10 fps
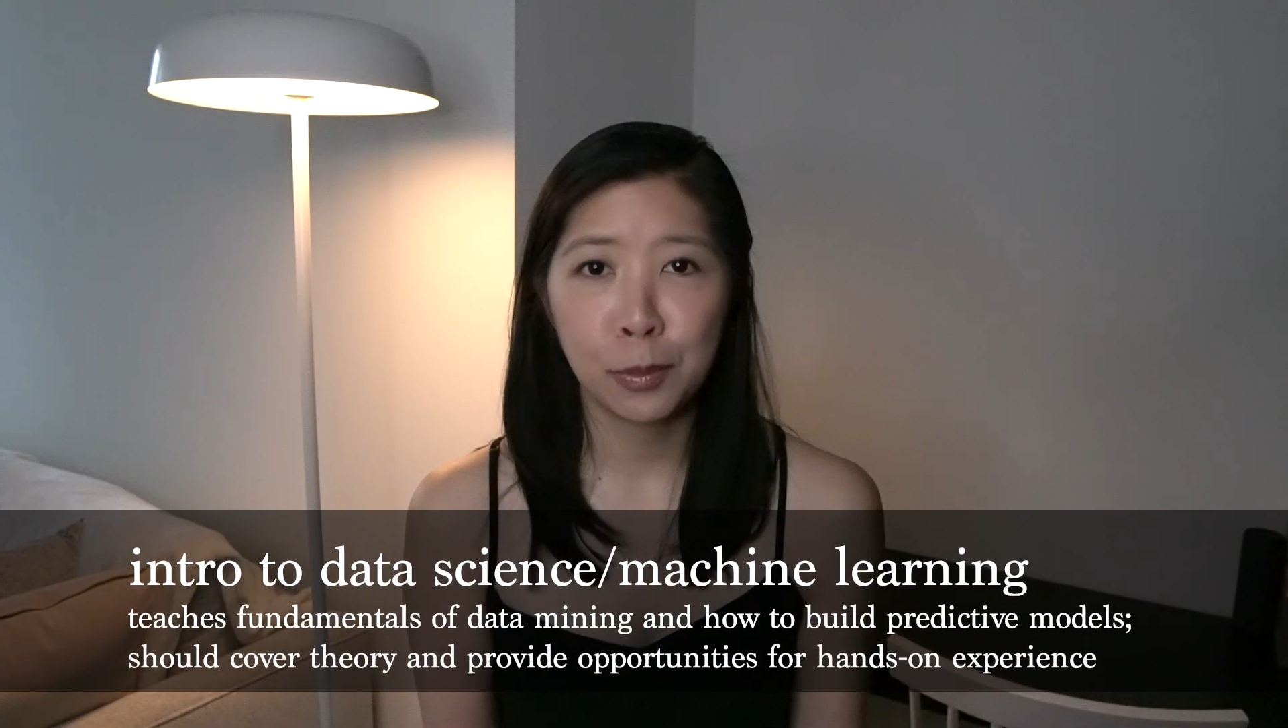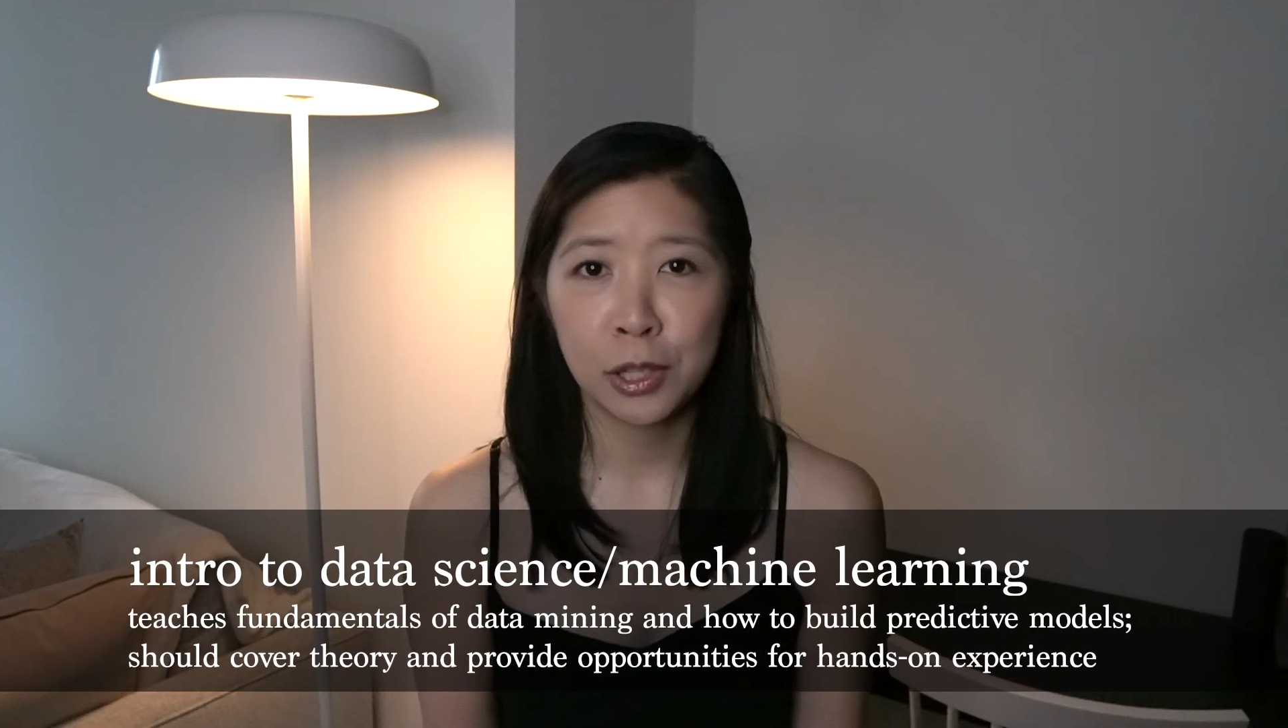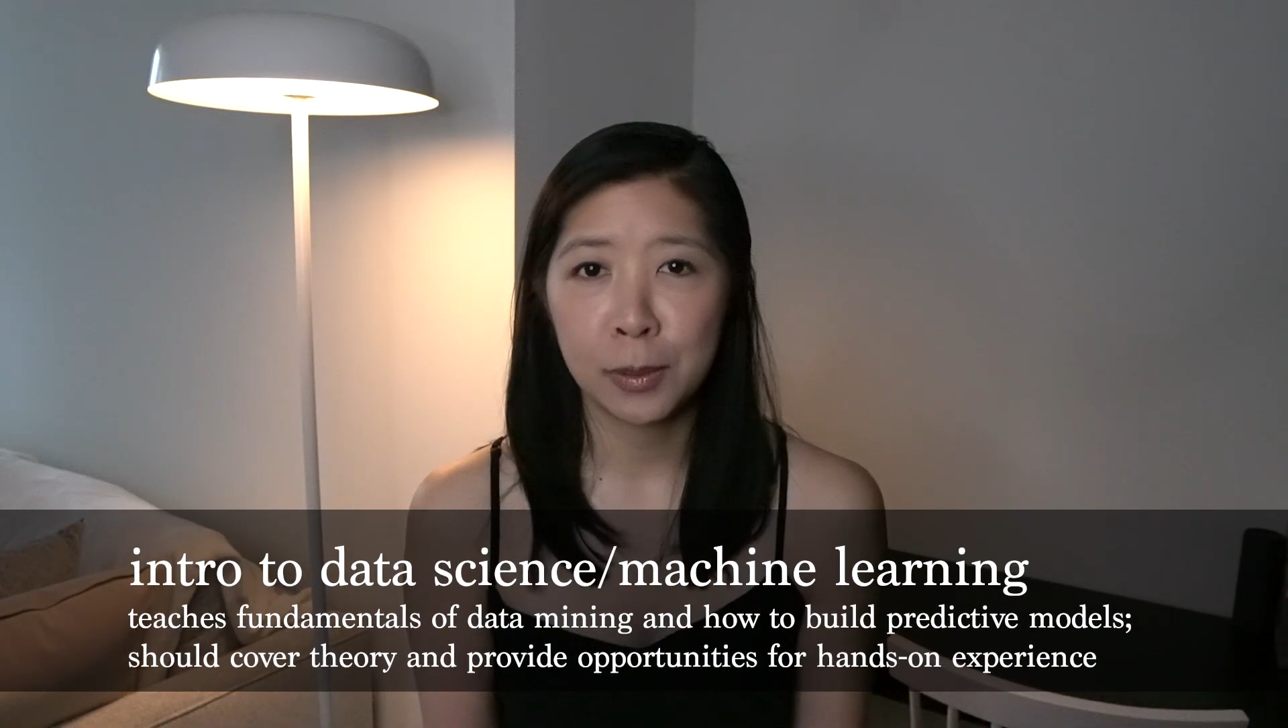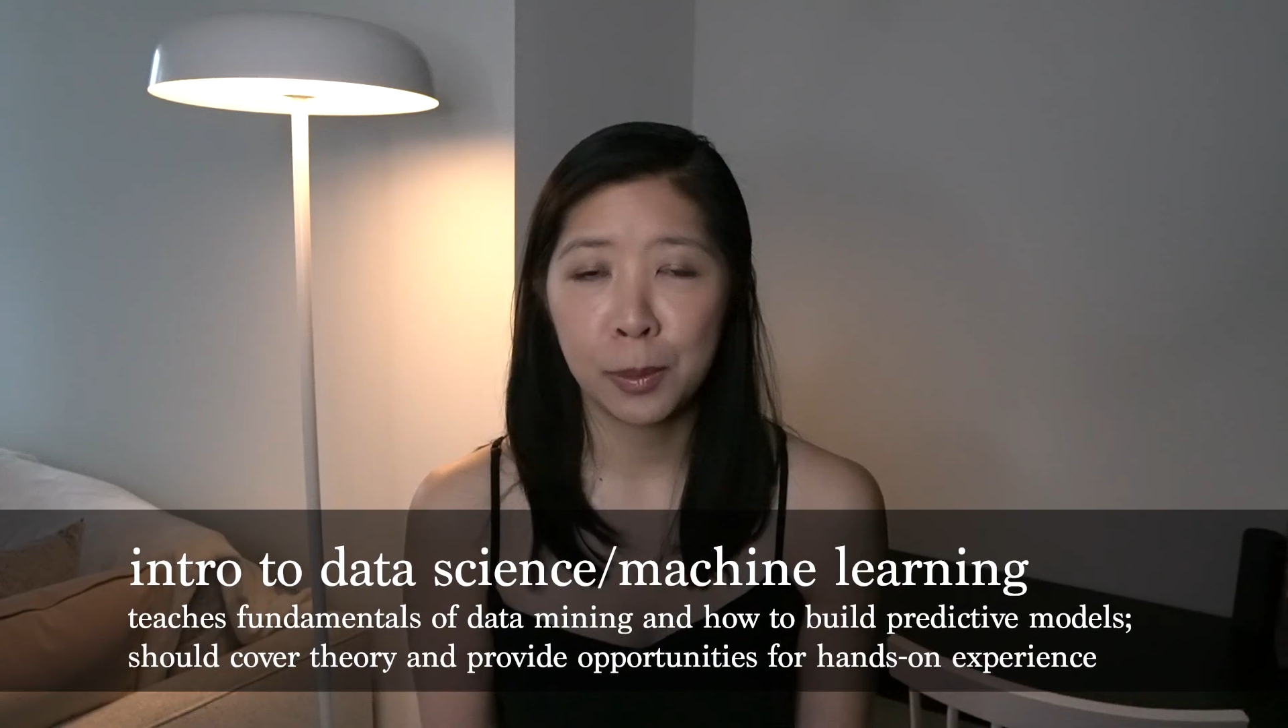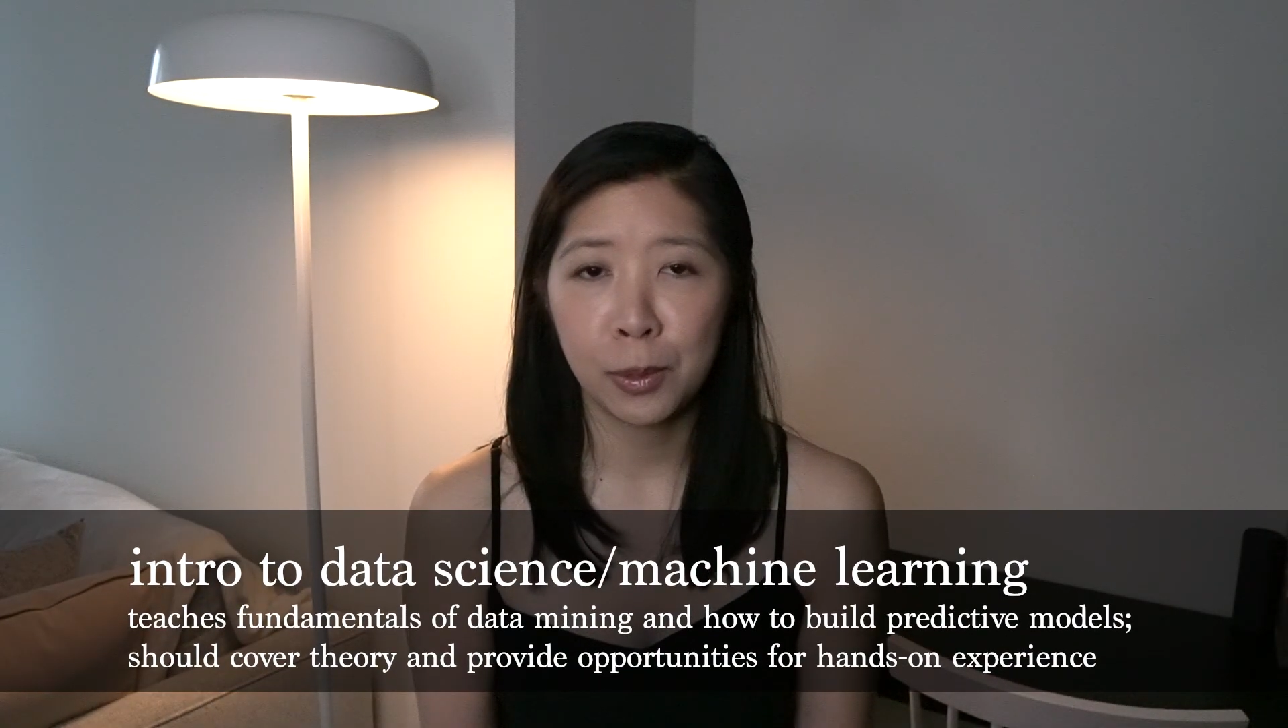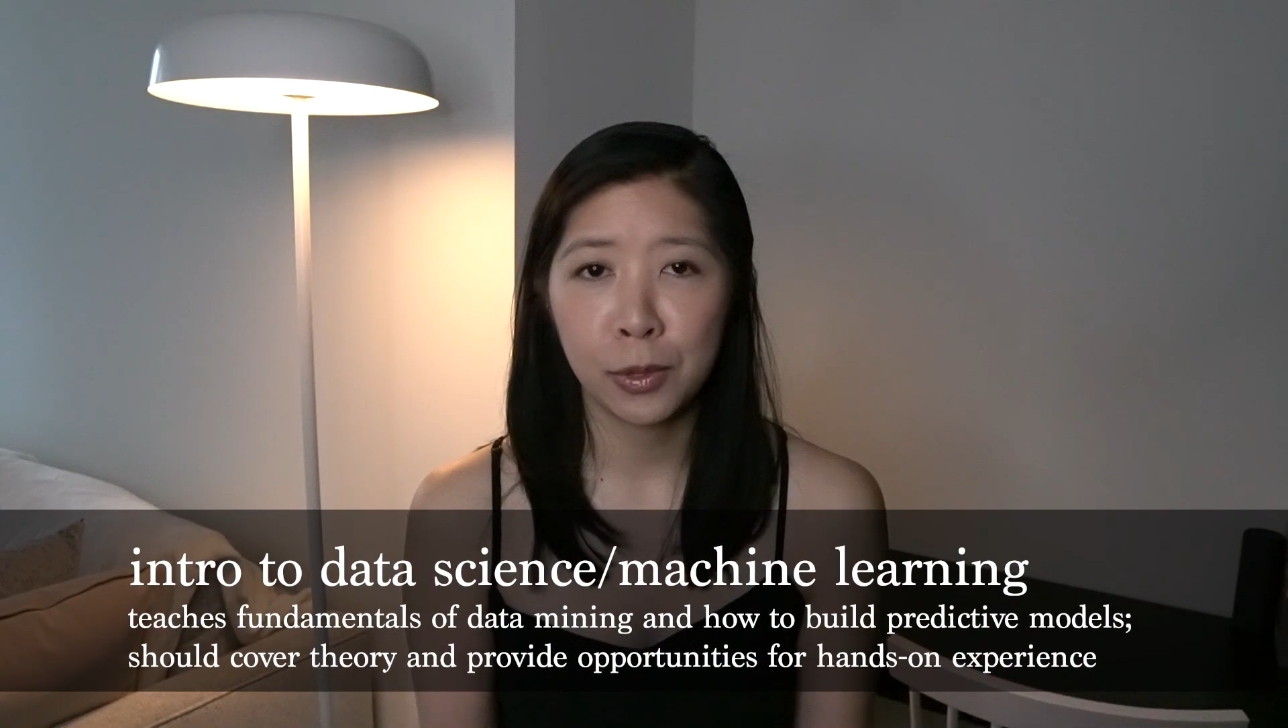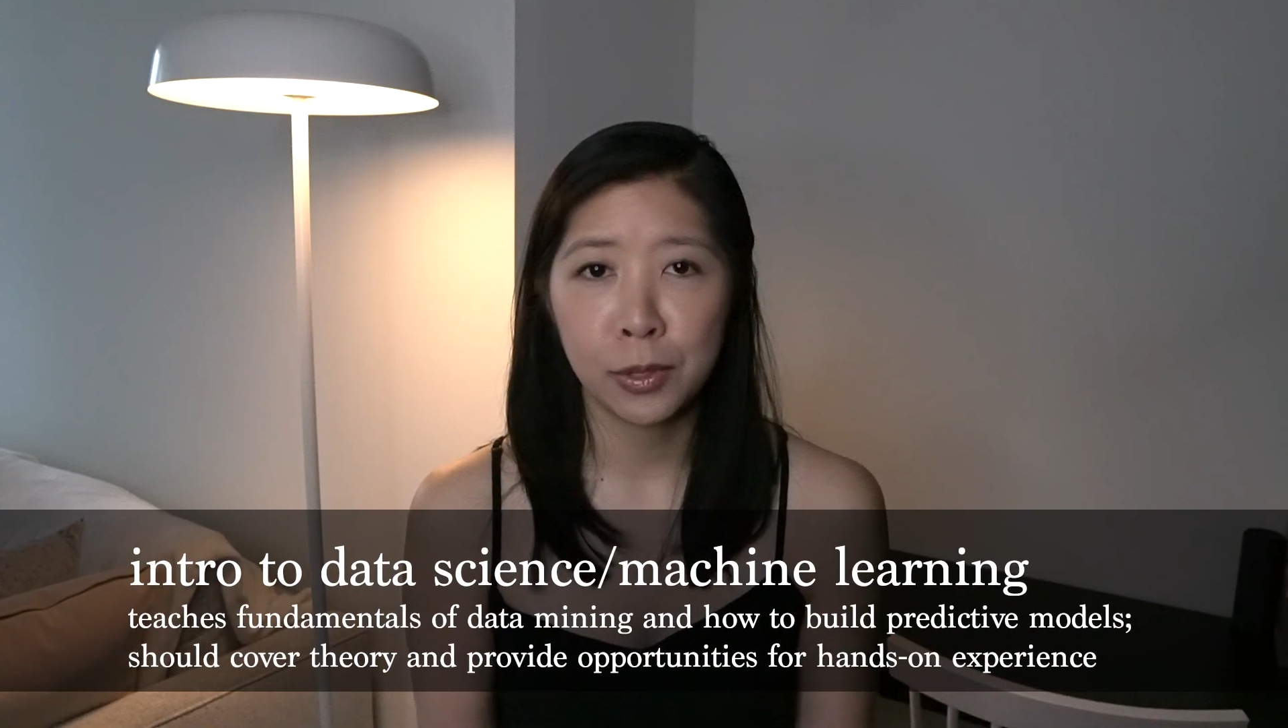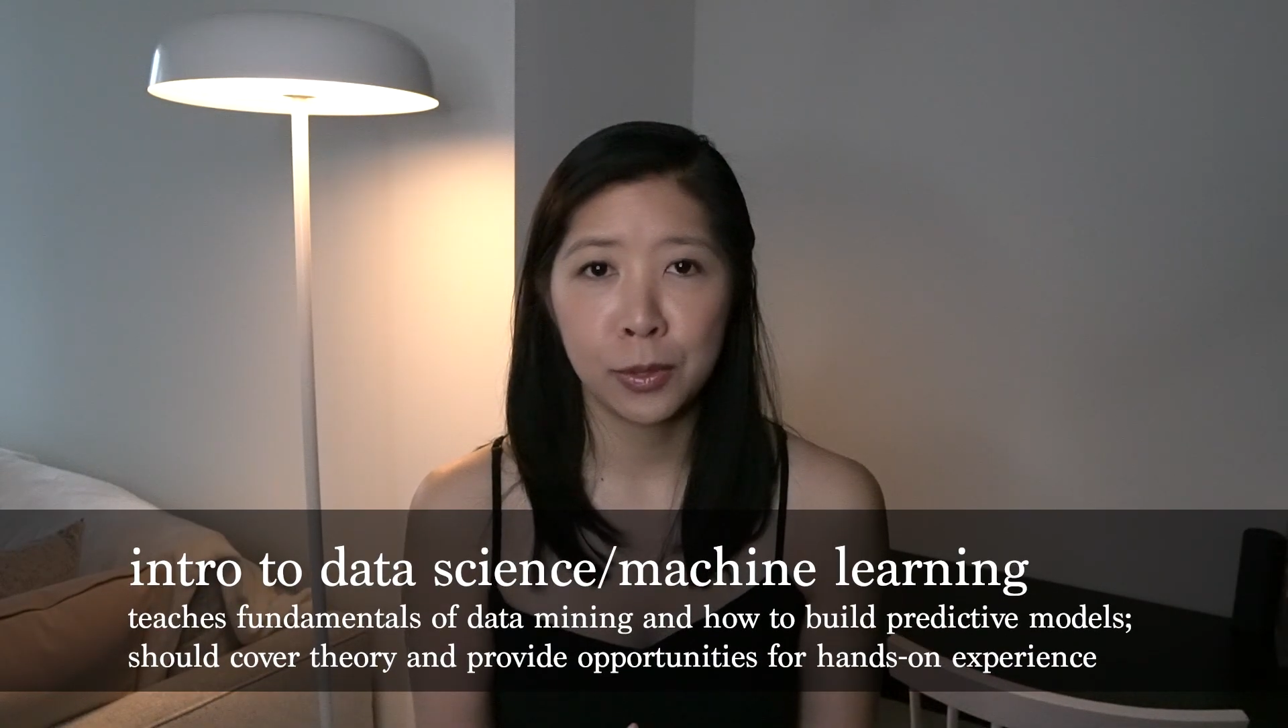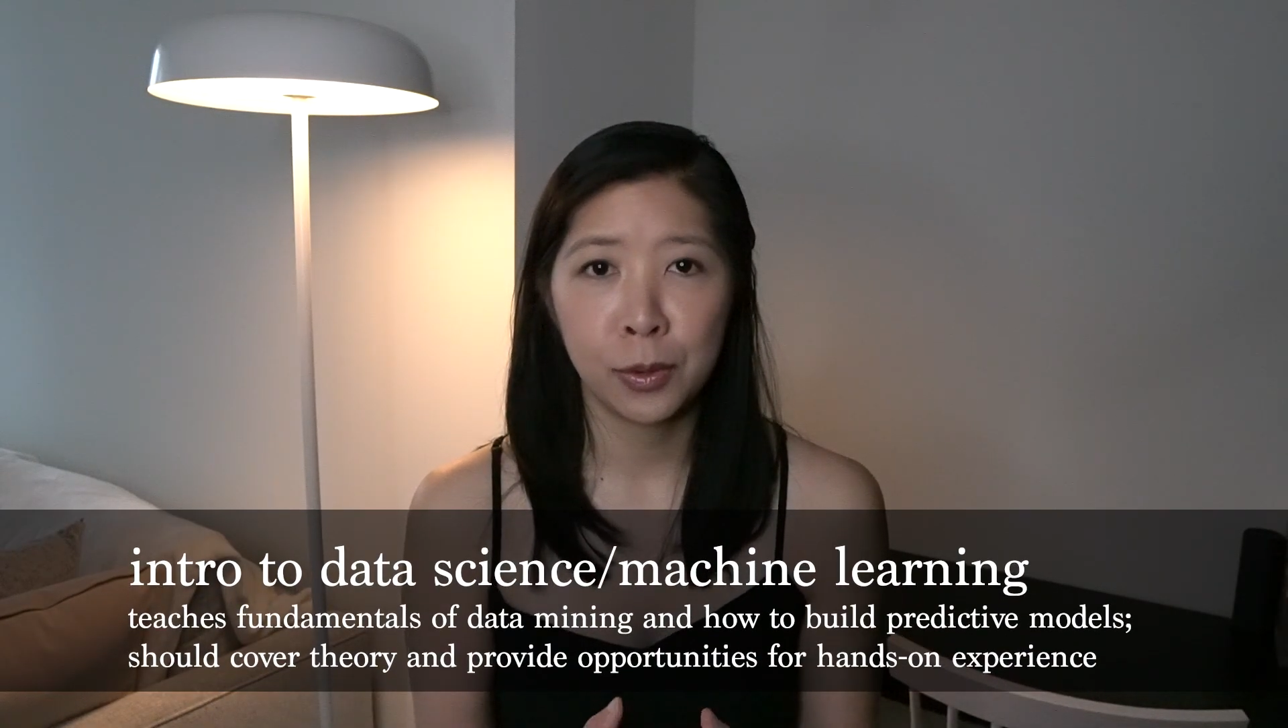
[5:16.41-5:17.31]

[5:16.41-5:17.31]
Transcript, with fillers: Principles,